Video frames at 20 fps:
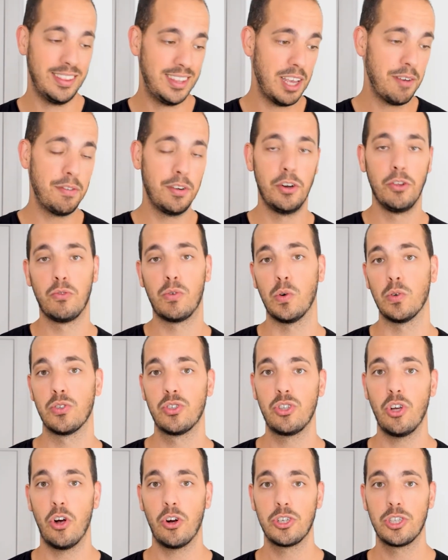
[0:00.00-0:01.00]
Dividend growth
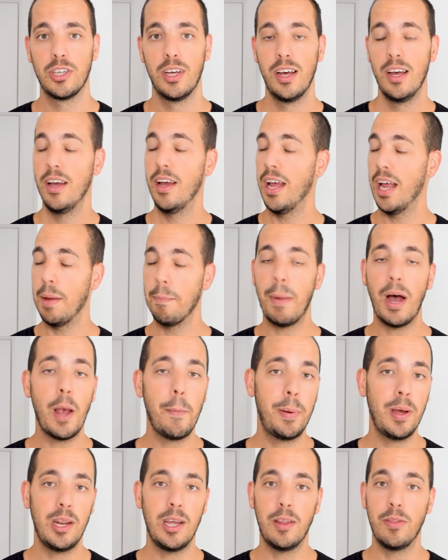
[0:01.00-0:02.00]
stocks, in my
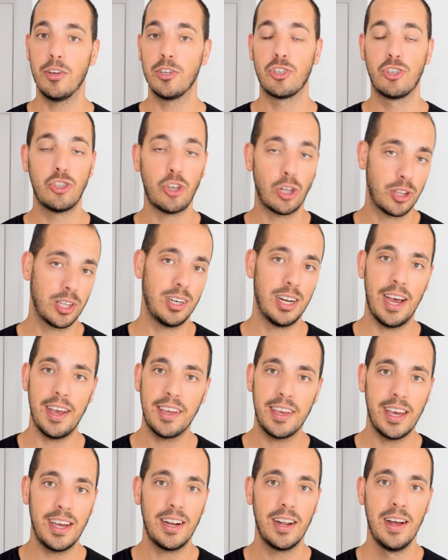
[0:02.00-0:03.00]
opinion, there's nothing
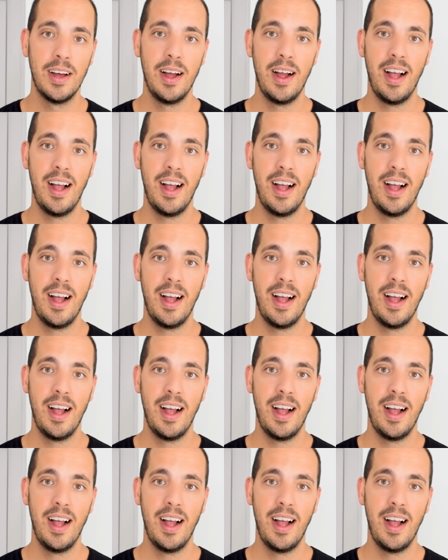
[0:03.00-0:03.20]
like it.